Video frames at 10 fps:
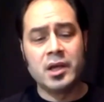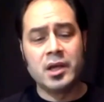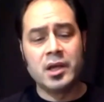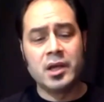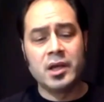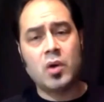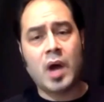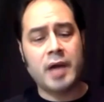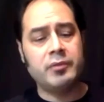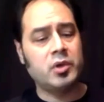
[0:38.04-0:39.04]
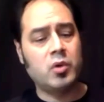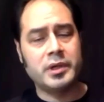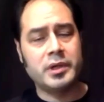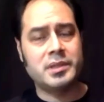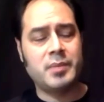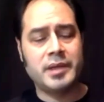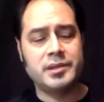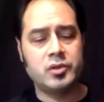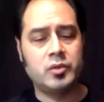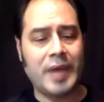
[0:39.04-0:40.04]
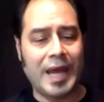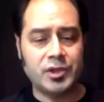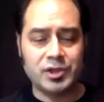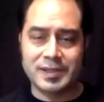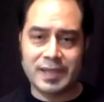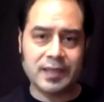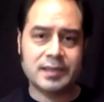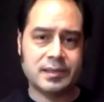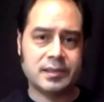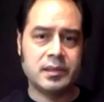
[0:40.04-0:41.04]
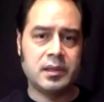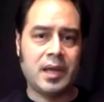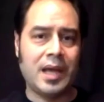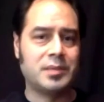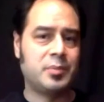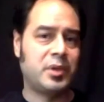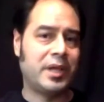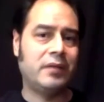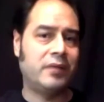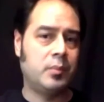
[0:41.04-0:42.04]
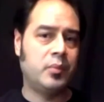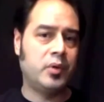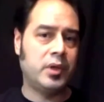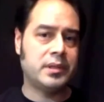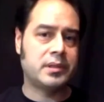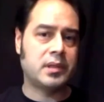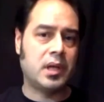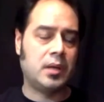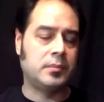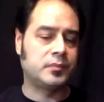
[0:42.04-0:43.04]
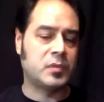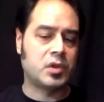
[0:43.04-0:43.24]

So I record into my Zoom H6, has plenty of inputs.